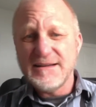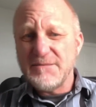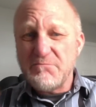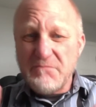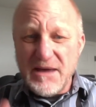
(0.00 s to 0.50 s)

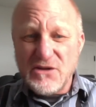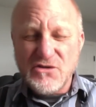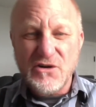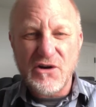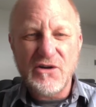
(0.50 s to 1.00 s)
Make
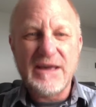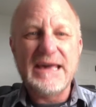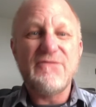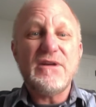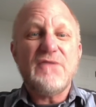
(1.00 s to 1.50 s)
sure,
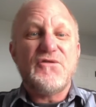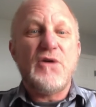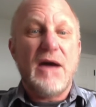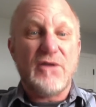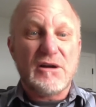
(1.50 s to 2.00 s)
even if you
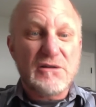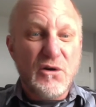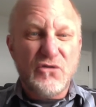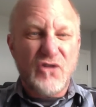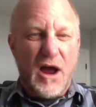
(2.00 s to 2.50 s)
have a
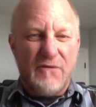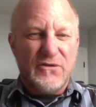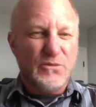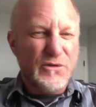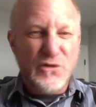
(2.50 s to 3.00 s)
closed
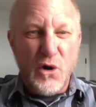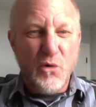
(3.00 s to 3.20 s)
office with no